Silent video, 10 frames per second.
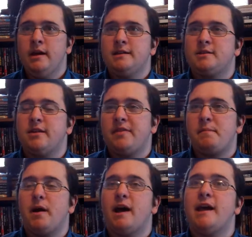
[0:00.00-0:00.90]
So then they
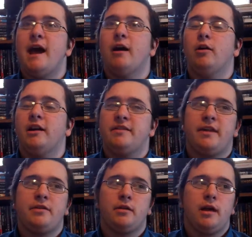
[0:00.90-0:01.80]
buy L, and
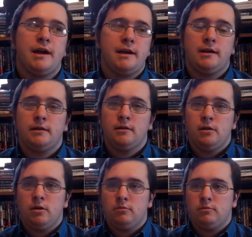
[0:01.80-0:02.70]
then they're like,
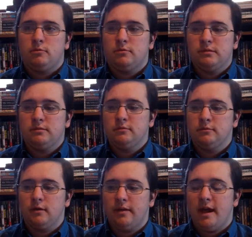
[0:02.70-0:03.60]

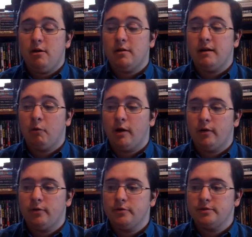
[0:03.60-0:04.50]
well, now I want
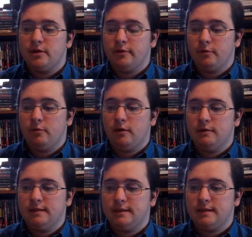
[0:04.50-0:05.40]
all those other
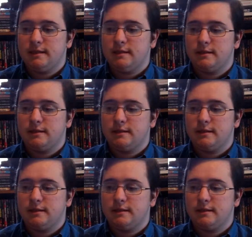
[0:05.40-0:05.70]
ones.